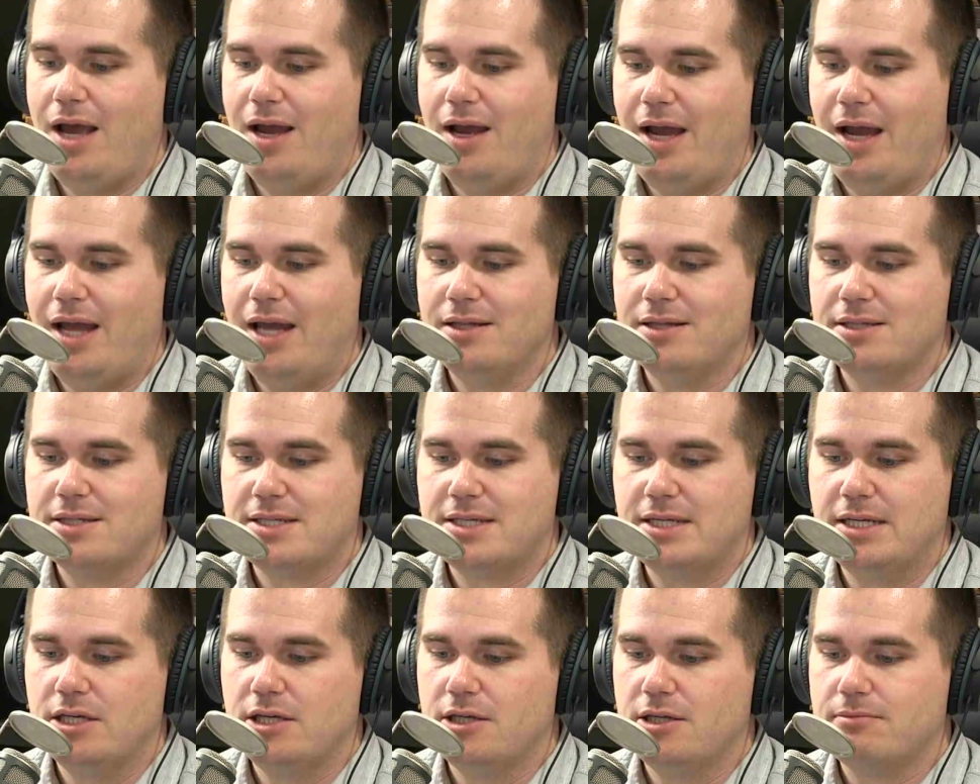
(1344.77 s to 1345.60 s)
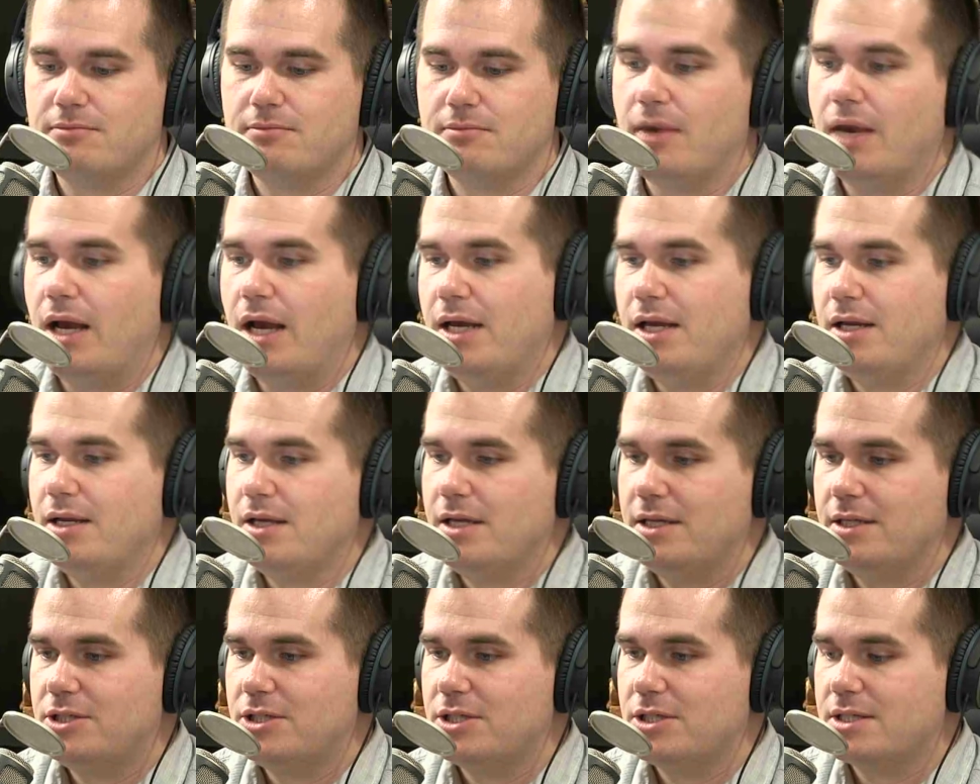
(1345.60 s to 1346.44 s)
And still,
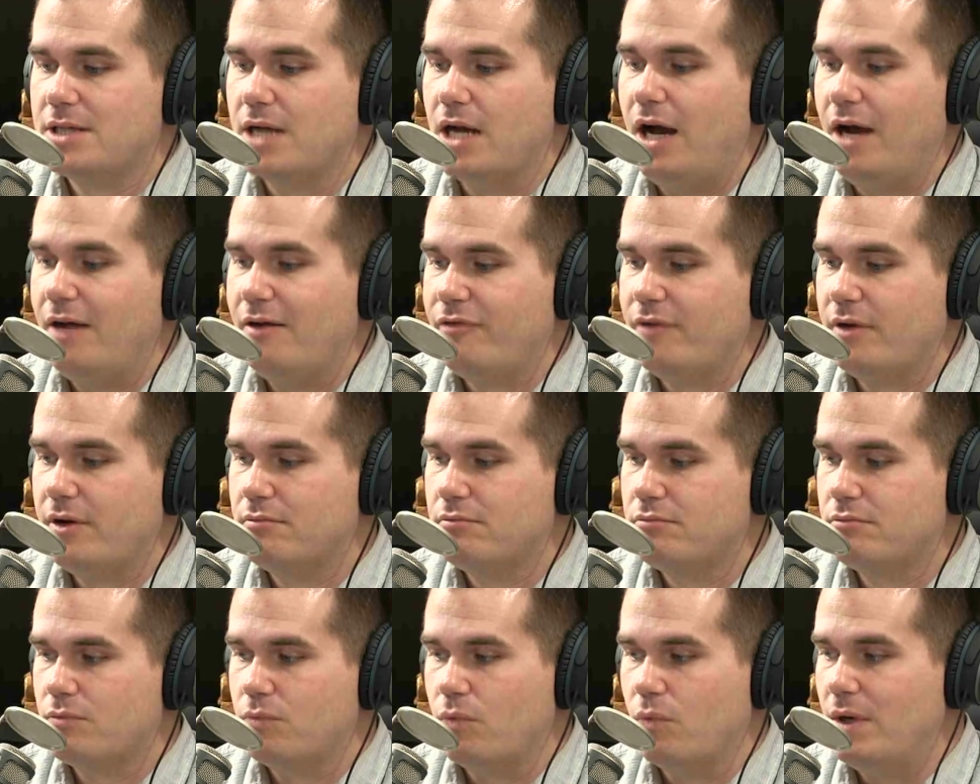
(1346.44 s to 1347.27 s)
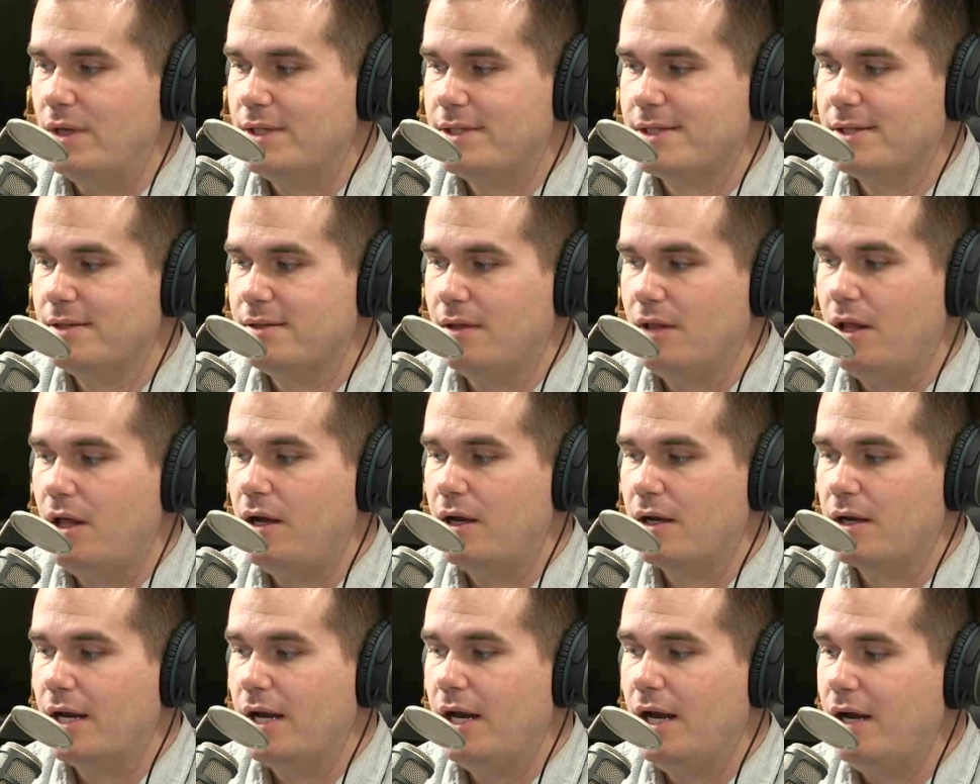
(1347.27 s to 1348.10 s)
it just often wasn't
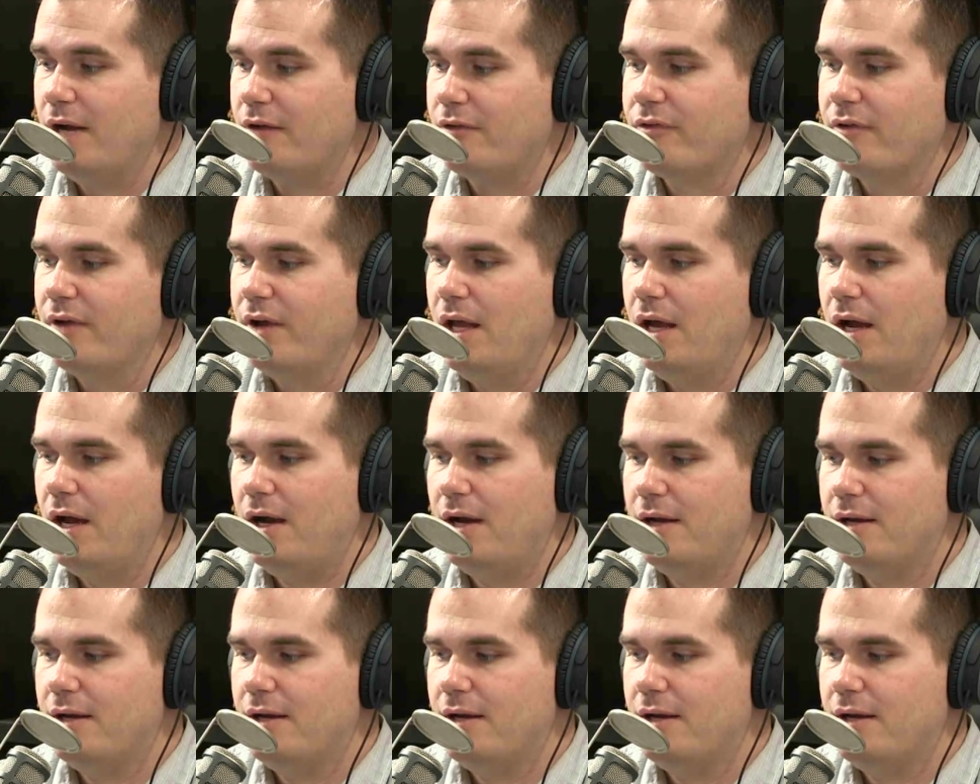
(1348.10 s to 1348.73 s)
long enough.